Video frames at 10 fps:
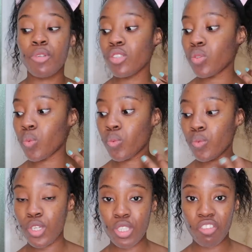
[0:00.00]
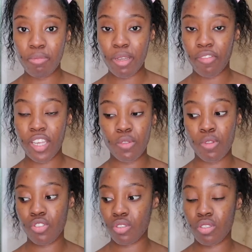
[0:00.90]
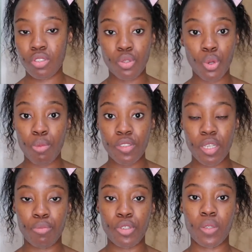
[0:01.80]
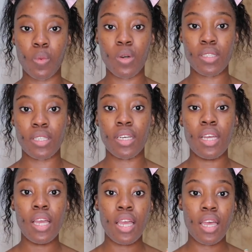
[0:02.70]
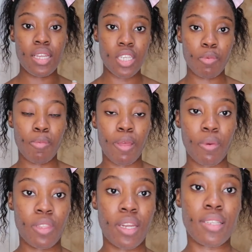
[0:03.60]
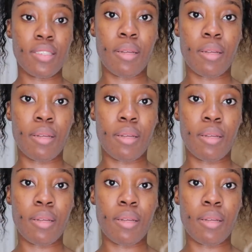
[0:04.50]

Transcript: I'm going to rinse off my face with just normal temperature water and I'll be back with the next